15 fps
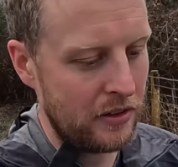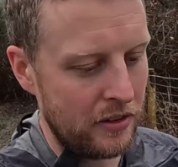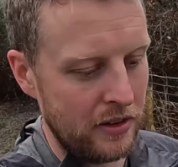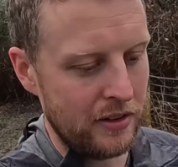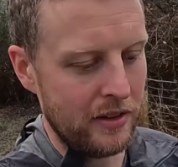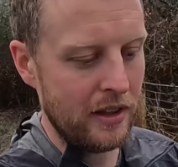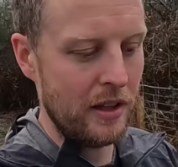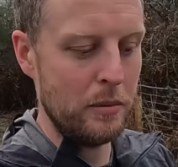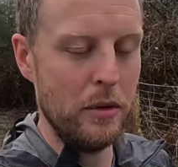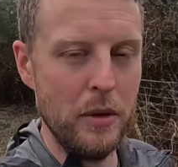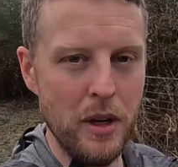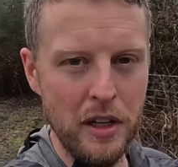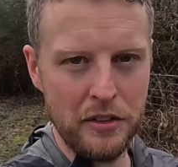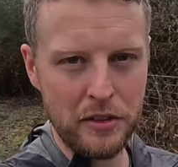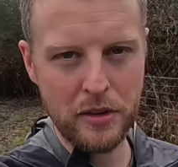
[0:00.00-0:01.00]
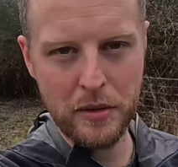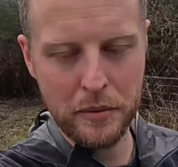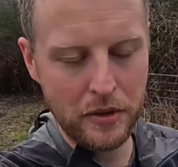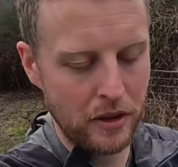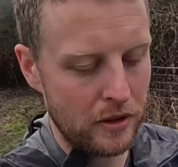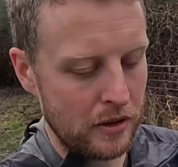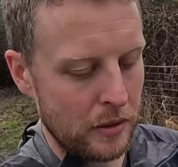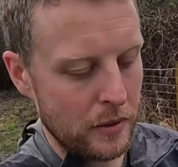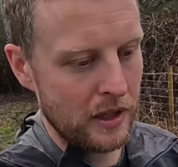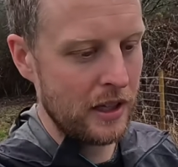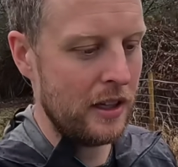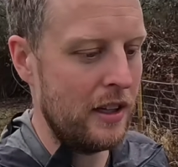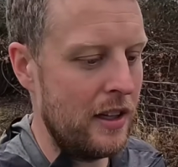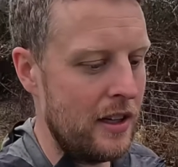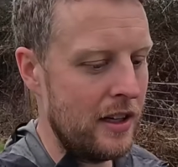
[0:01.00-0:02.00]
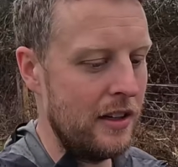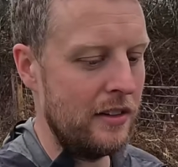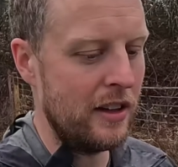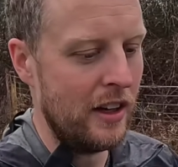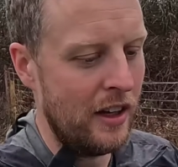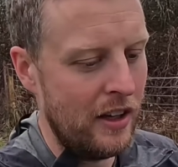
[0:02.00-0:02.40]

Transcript: and I bought ice creams along the way, and